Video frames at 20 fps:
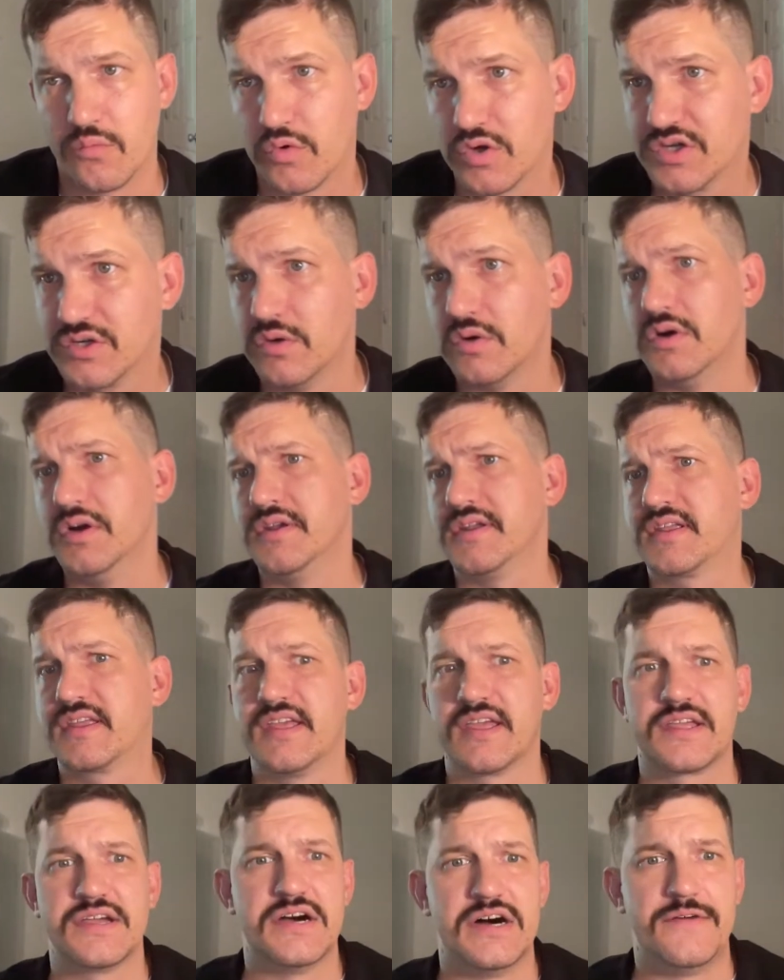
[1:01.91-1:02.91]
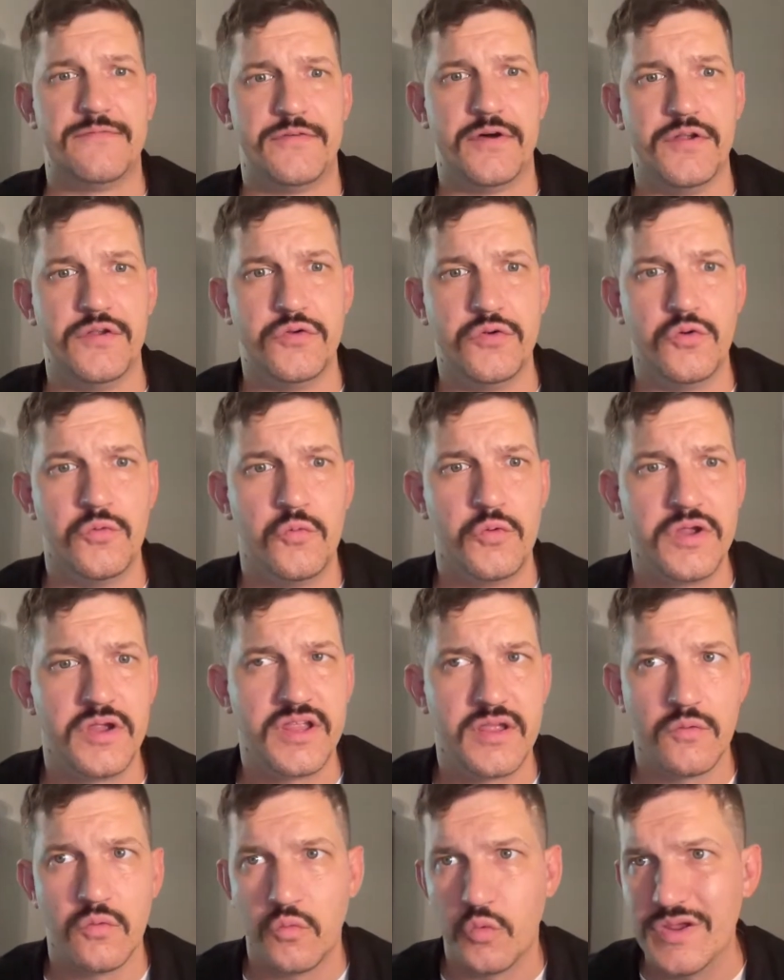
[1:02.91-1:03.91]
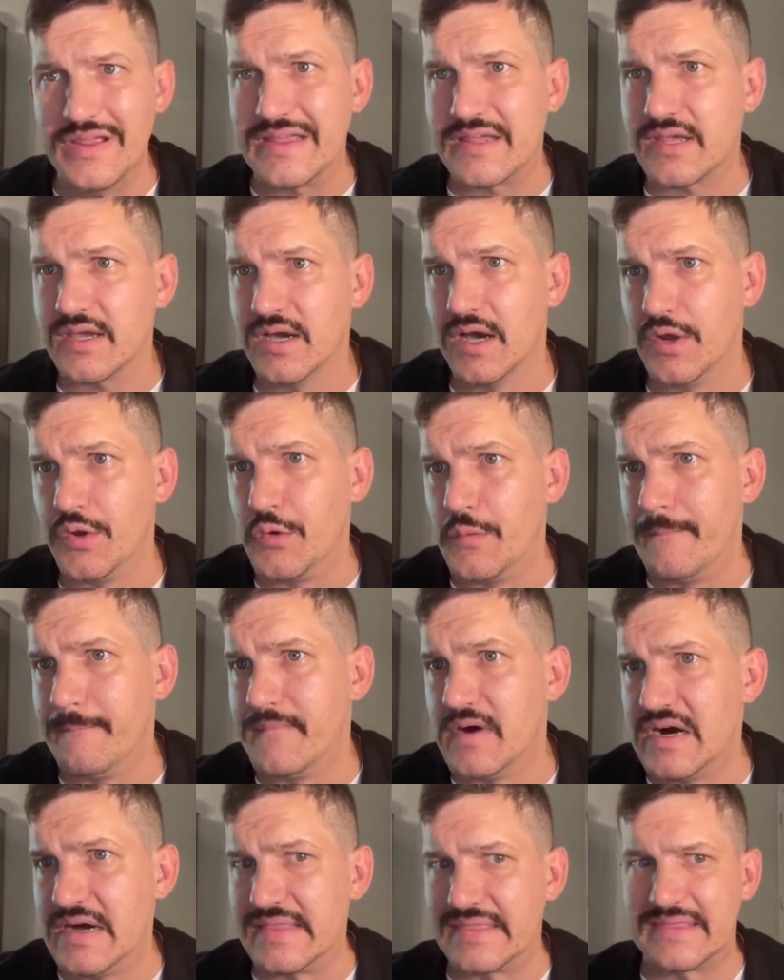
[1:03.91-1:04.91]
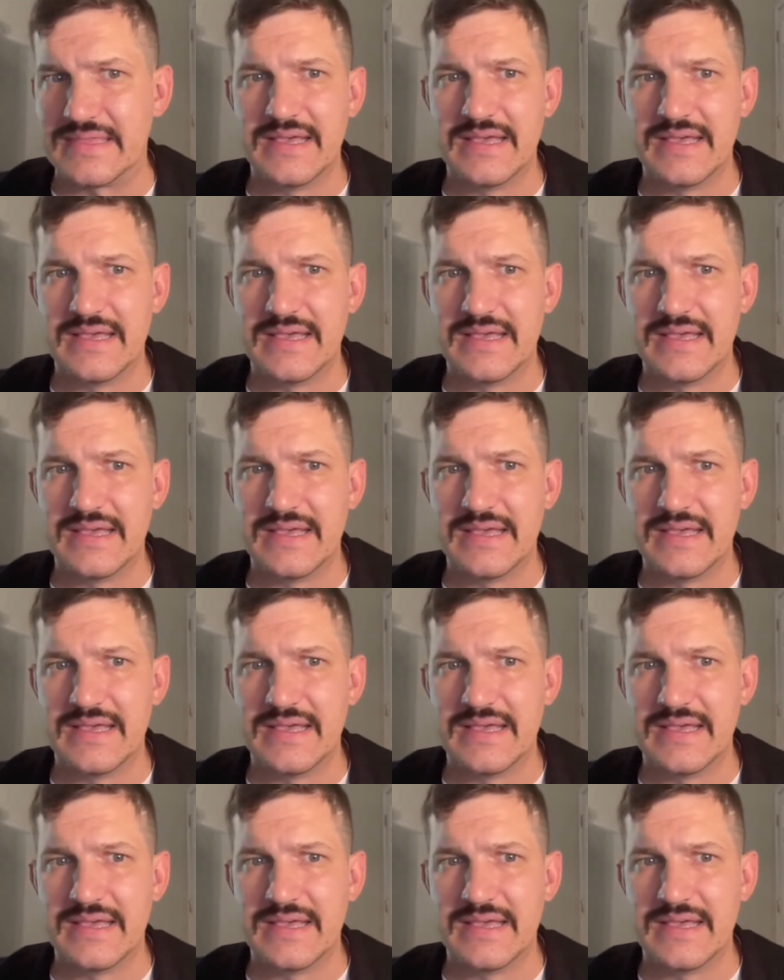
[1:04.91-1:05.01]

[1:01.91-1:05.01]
We're going to kick off a new week, a new month.